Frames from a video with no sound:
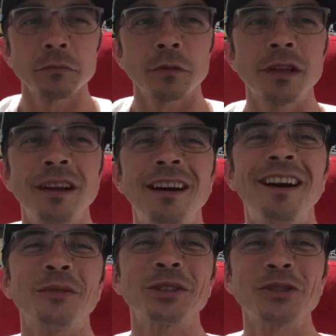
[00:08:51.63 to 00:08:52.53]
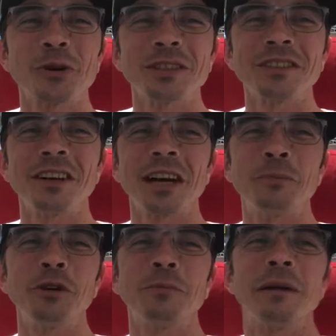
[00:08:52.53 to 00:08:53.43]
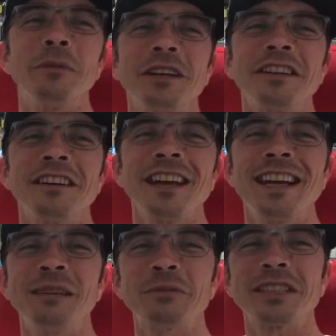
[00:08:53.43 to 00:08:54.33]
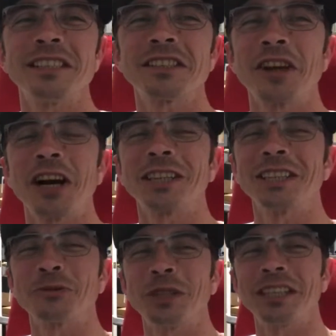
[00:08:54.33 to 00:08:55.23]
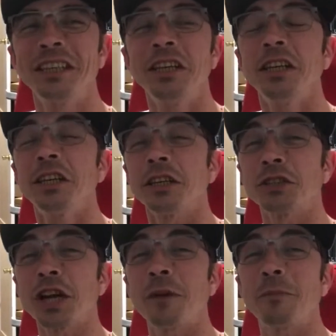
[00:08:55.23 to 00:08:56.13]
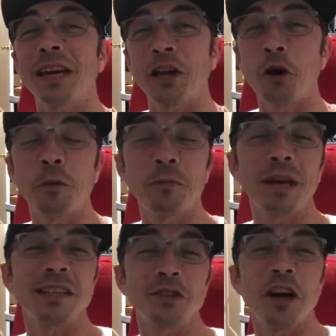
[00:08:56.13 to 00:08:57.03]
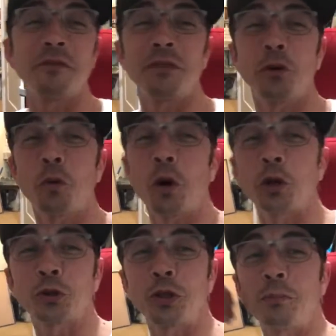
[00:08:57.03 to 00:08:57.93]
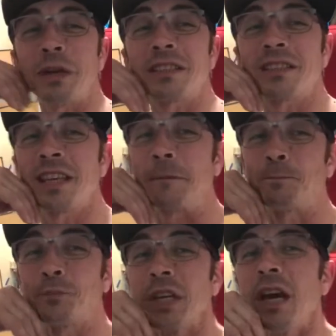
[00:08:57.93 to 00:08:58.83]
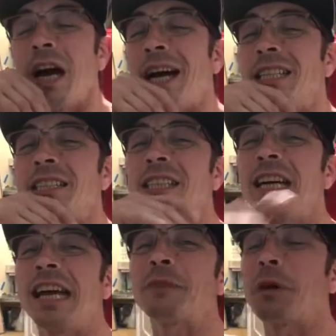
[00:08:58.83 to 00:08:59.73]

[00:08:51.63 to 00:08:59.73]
Resort Dog, I put my money on AMC stock this week. Good job, man. I hope it pays off, the whole Wall Street bets thing. I didn't. I had my